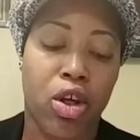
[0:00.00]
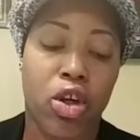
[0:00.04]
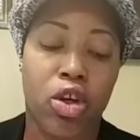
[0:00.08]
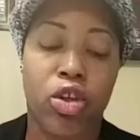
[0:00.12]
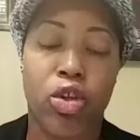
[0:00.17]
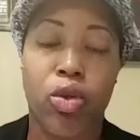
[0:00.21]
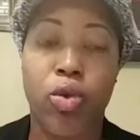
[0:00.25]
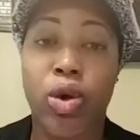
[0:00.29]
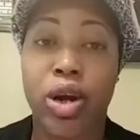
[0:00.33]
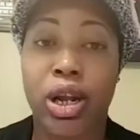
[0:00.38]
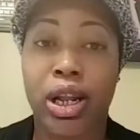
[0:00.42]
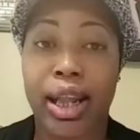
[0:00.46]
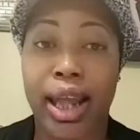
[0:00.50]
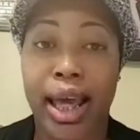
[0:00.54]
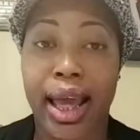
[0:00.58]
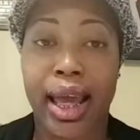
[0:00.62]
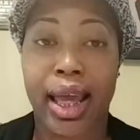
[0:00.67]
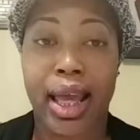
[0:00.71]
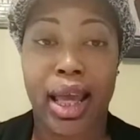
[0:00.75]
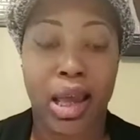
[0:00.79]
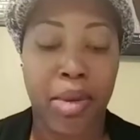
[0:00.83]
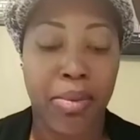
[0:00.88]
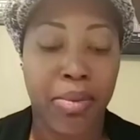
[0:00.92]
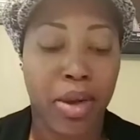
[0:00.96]
You
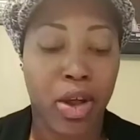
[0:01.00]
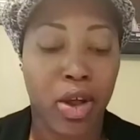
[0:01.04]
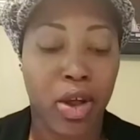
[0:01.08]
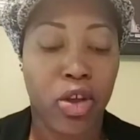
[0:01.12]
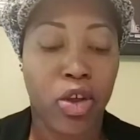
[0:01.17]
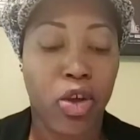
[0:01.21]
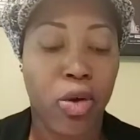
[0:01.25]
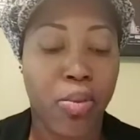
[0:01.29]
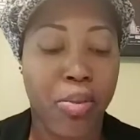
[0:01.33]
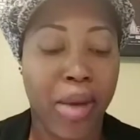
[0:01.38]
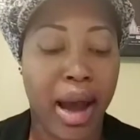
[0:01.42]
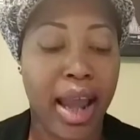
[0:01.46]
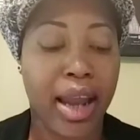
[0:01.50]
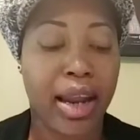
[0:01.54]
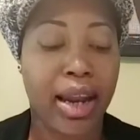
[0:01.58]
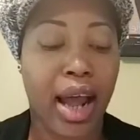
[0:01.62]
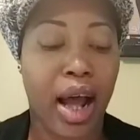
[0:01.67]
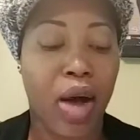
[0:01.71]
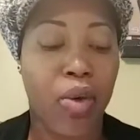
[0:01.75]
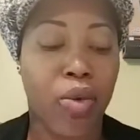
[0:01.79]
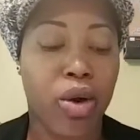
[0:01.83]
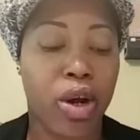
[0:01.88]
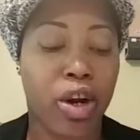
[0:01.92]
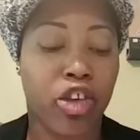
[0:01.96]
claim you might
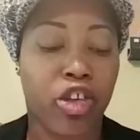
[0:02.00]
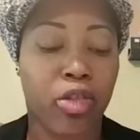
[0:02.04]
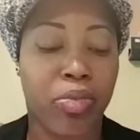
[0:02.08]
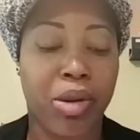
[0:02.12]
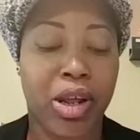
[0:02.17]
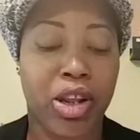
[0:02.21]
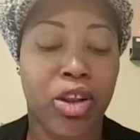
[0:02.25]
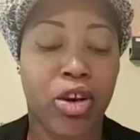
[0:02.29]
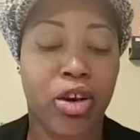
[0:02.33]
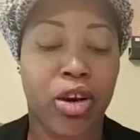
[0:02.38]
not want to spend